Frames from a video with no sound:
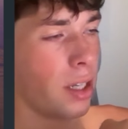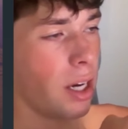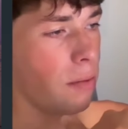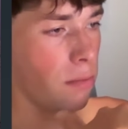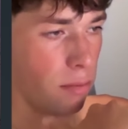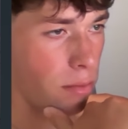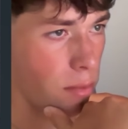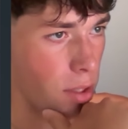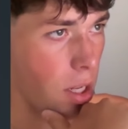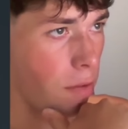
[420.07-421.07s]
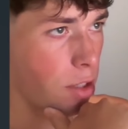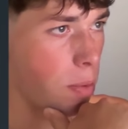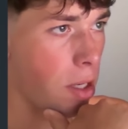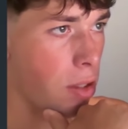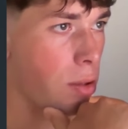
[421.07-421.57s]
yeah,
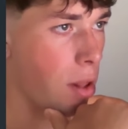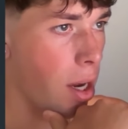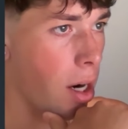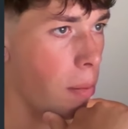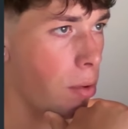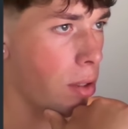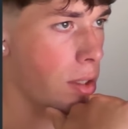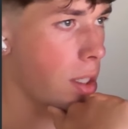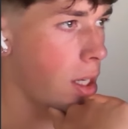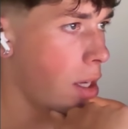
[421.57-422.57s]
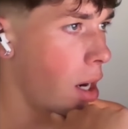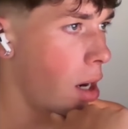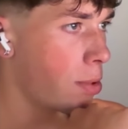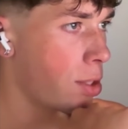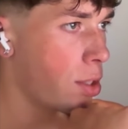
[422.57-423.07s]
self-explanatory there, but in the
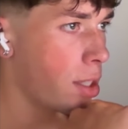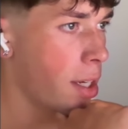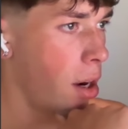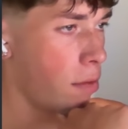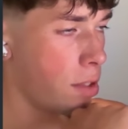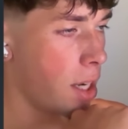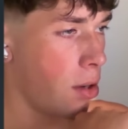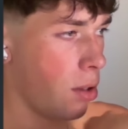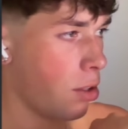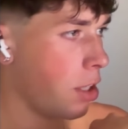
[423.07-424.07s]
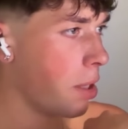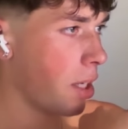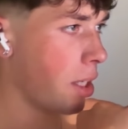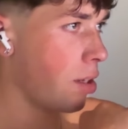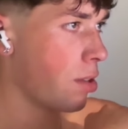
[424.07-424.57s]
options you need to obviously add all your email
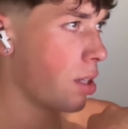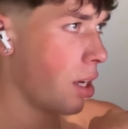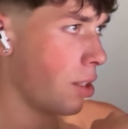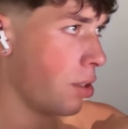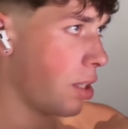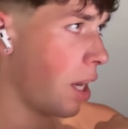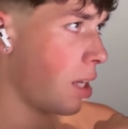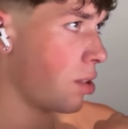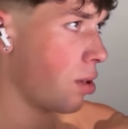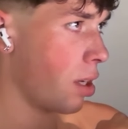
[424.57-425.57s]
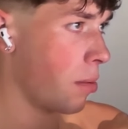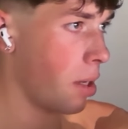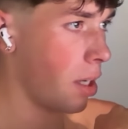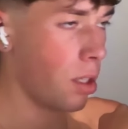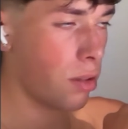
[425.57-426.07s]
accounts, and you get your email
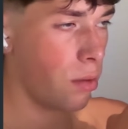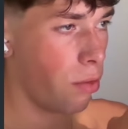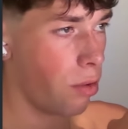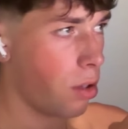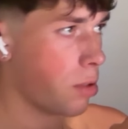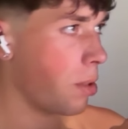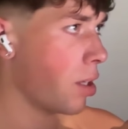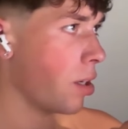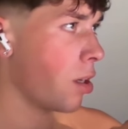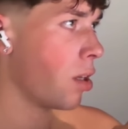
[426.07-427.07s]
accounts from Frostmailer.